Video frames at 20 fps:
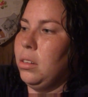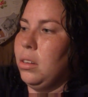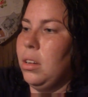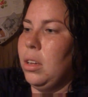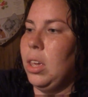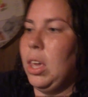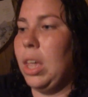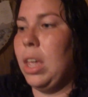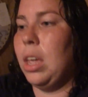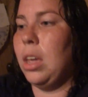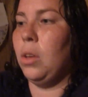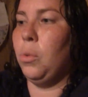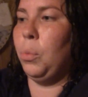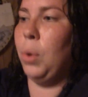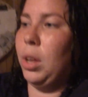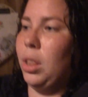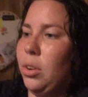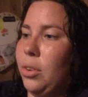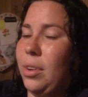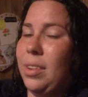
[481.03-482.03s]
He and
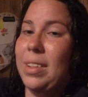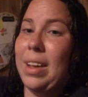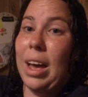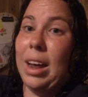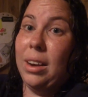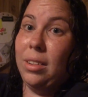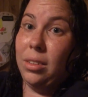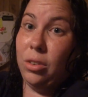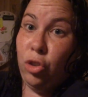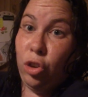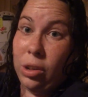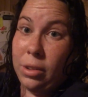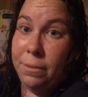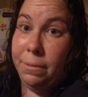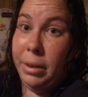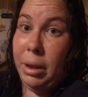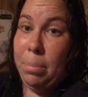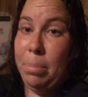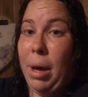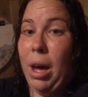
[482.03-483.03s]
Riddler decided to just
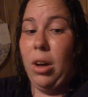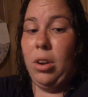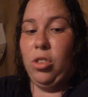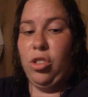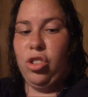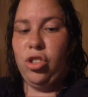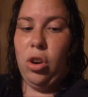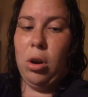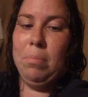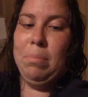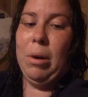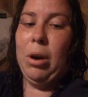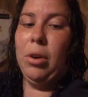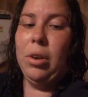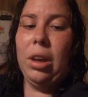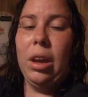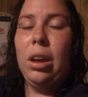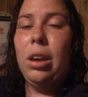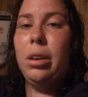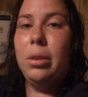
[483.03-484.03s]
flip out and start
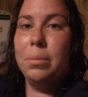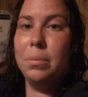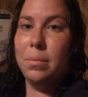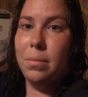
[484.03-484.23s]
barking.